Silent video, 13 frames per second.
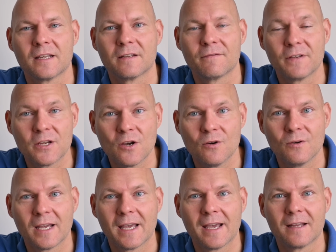in a
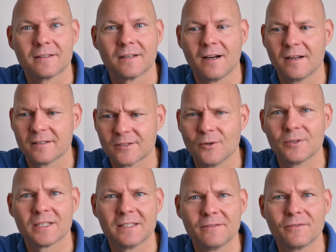video and I saw
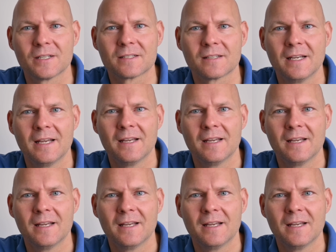the difference.